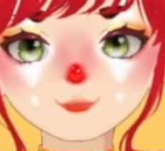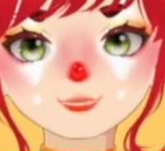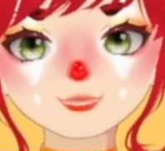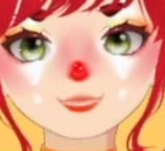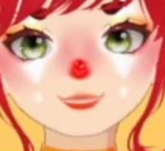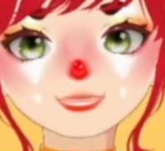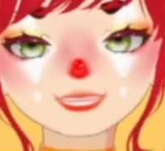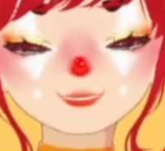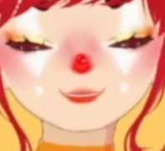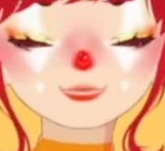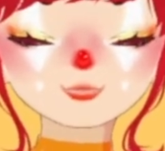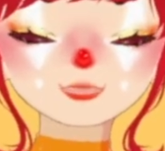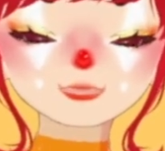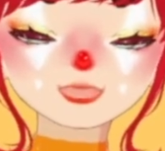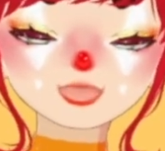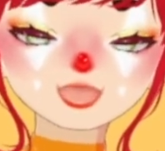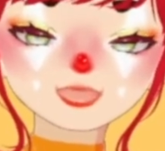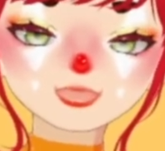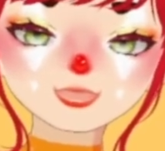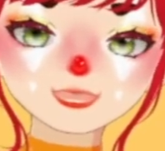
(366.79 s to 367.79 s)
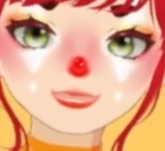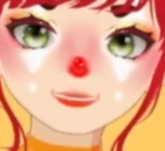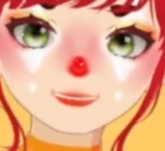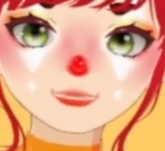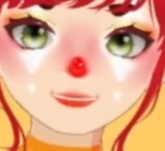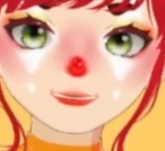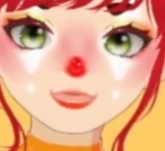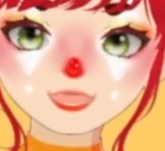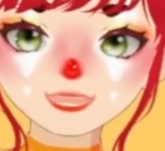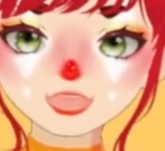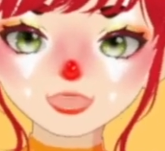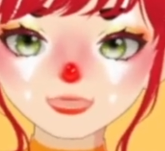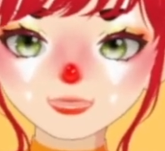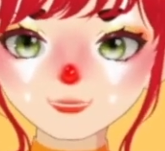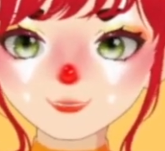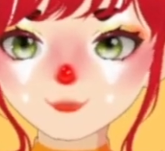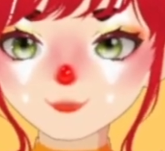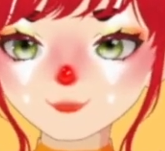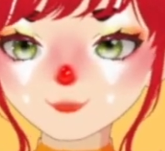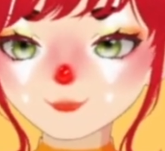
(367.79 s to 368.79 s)
Okay, unfortunately, the answer is both.
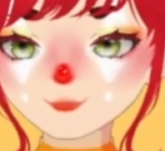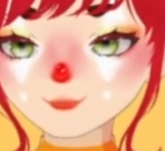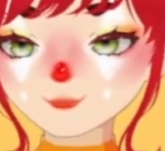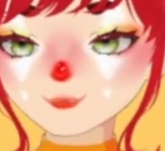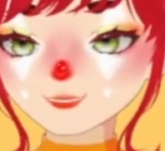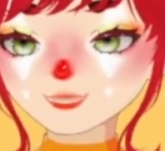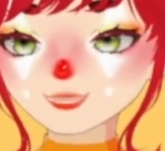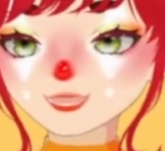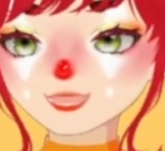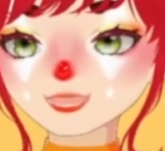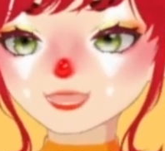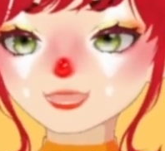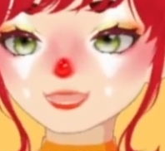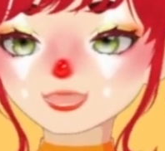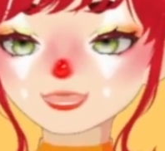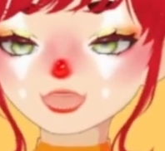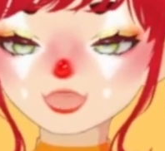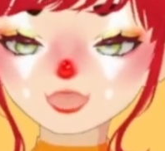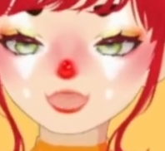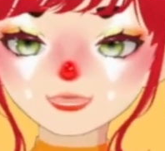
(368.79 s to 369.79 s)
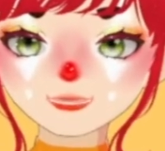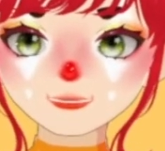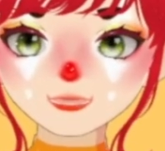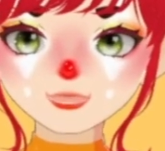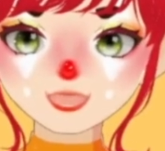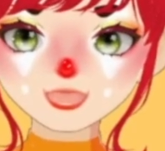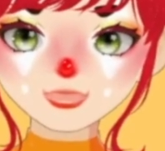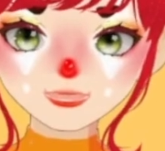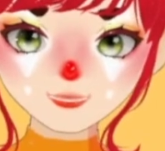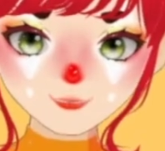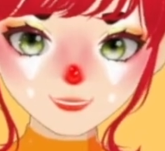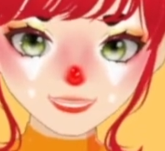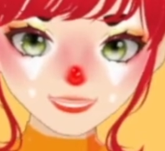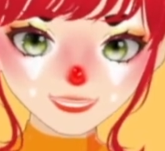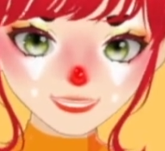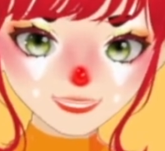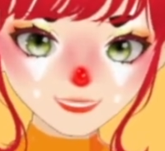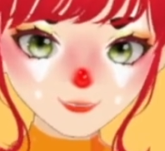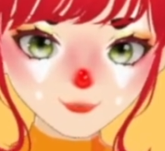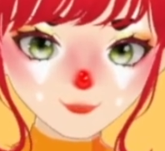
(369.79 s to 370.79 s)
Do you have a best friend?
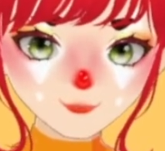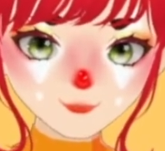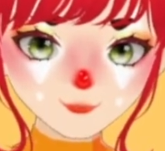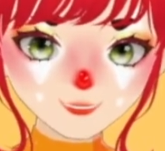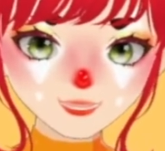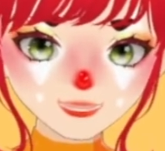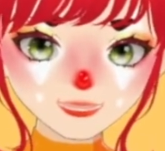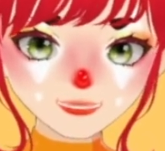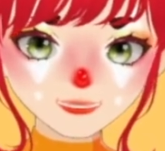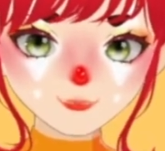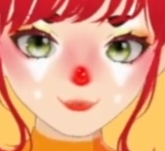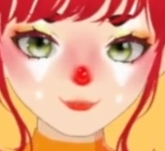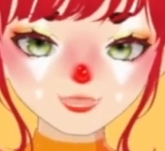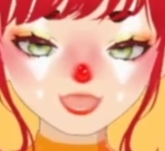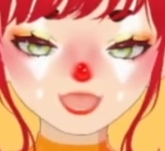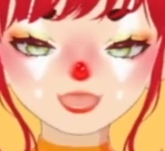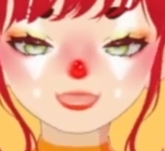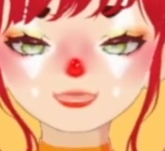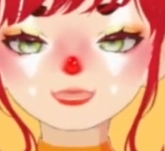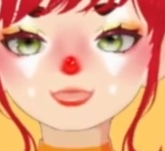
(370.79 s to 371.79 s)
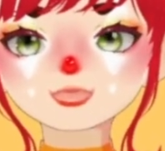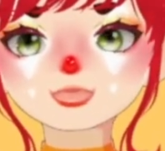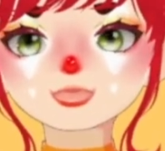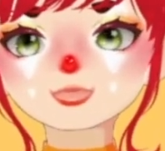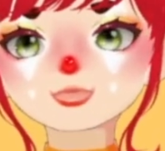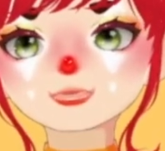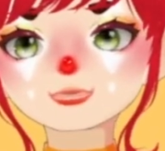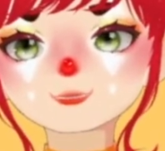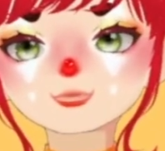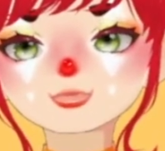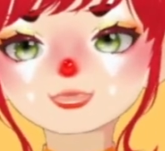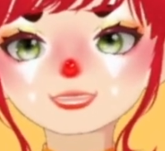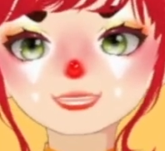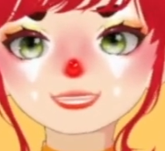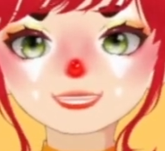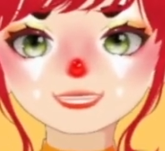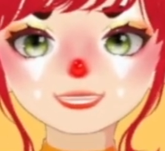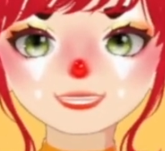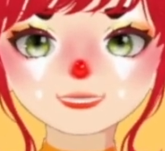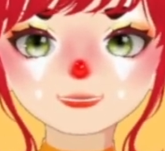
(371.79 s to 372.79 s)
Yes! Her name
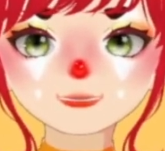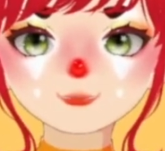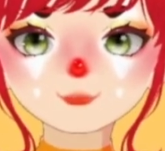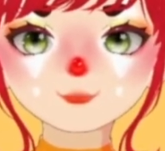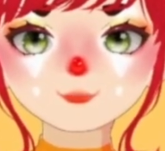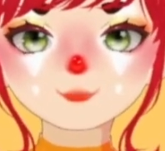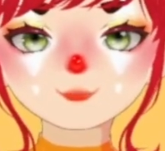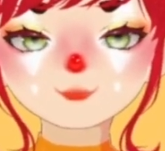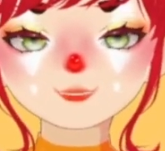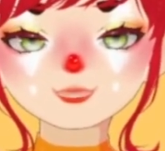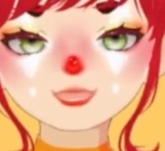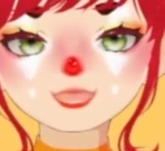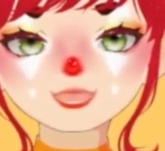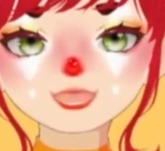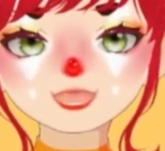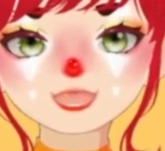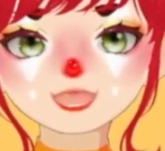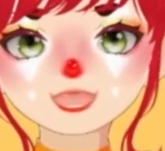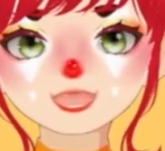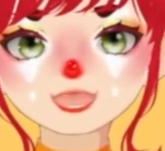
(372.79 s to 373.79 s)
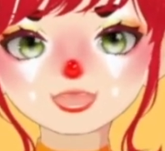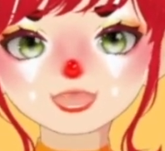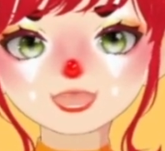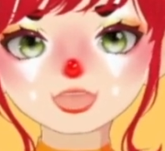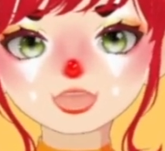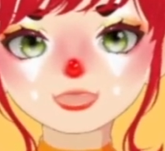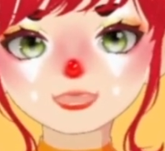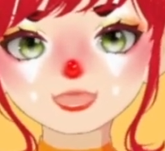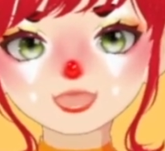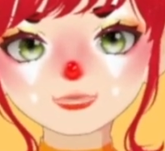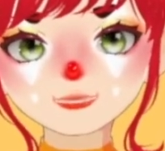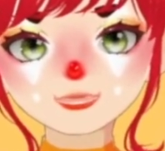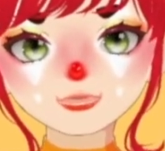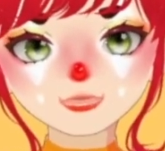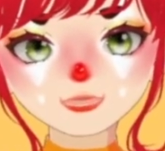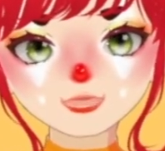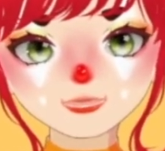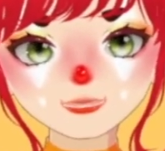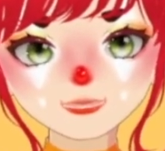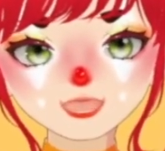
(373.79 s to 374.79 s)
is... I was going to say
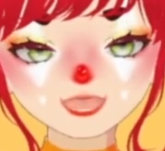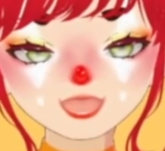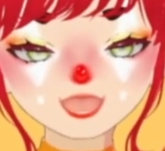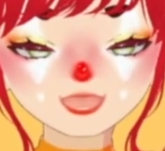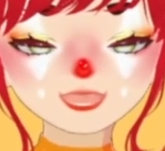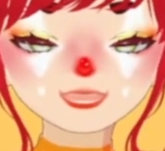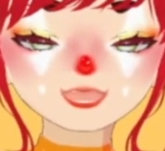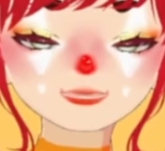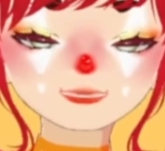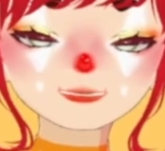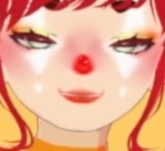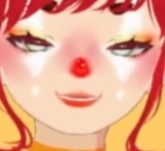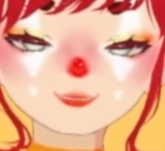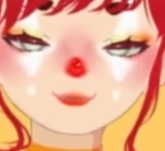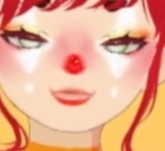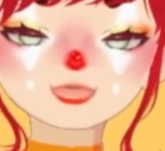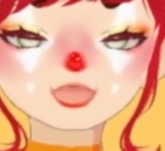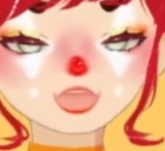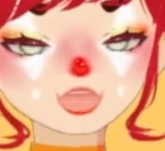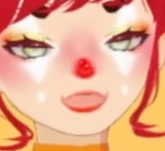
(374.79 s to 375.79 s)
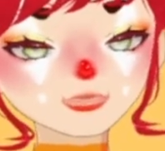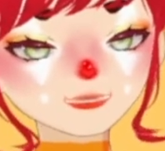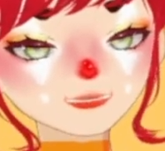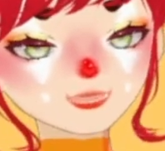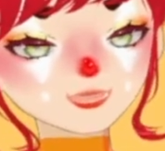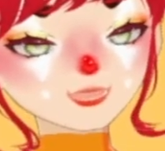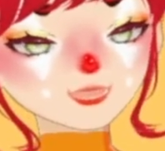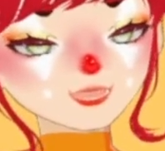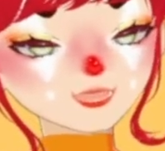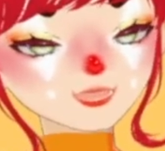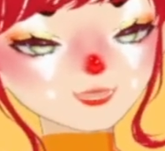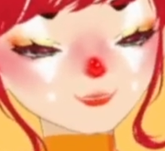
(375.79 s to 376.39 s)
her real name. I guess I should say Hoshi.